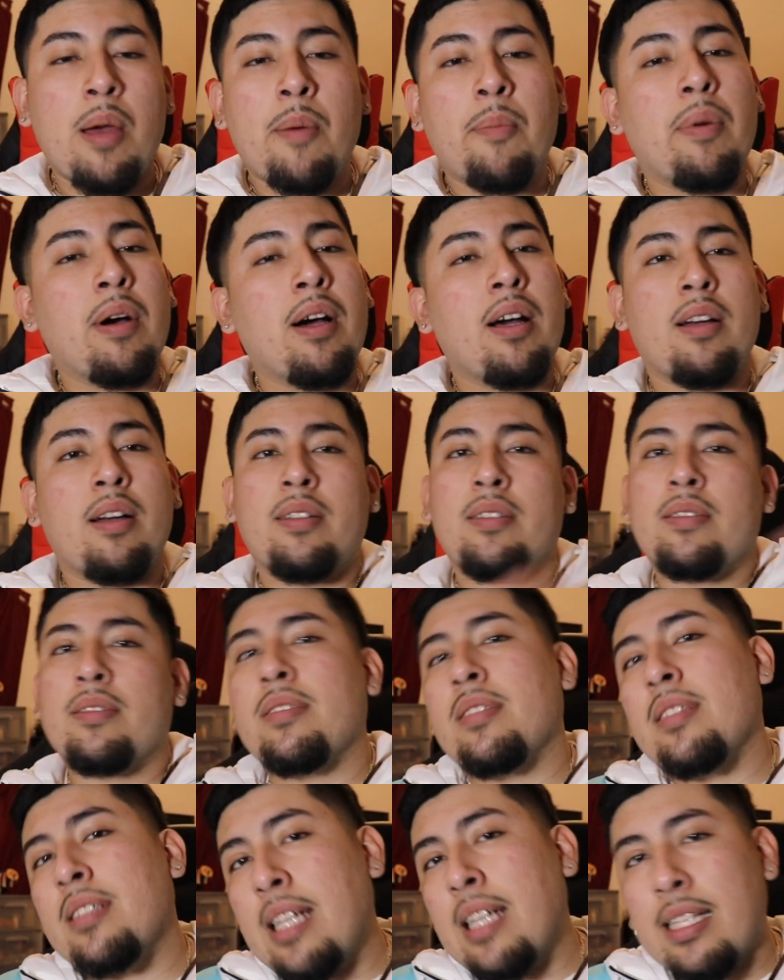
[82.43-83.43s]
But
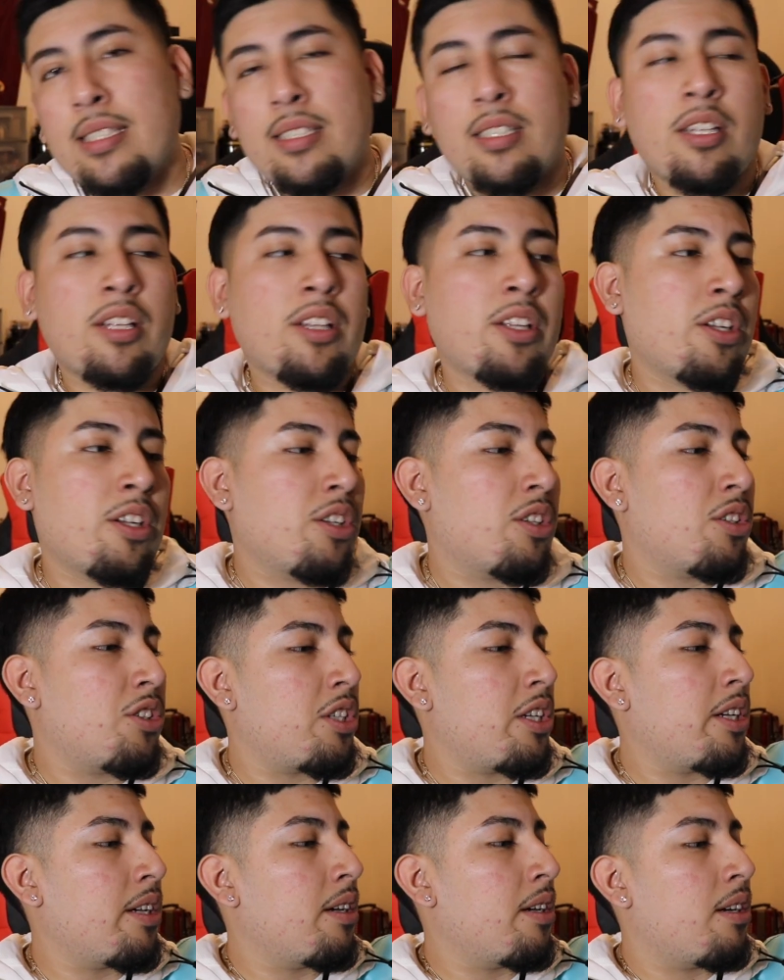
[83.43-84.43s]
that's another
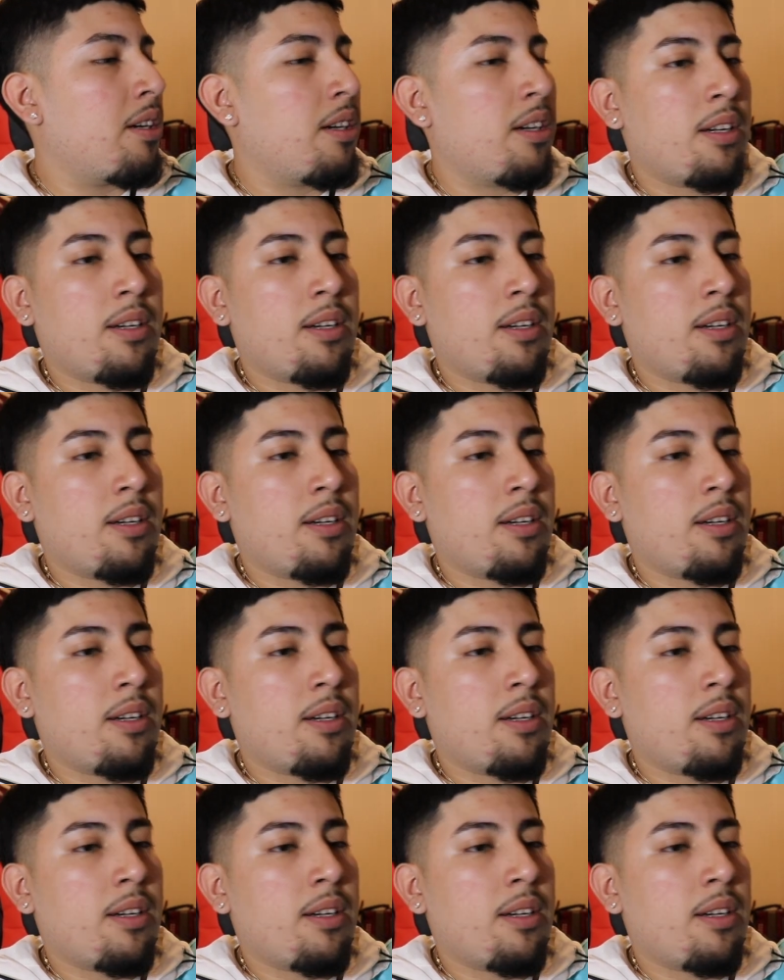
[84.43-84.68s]
shit.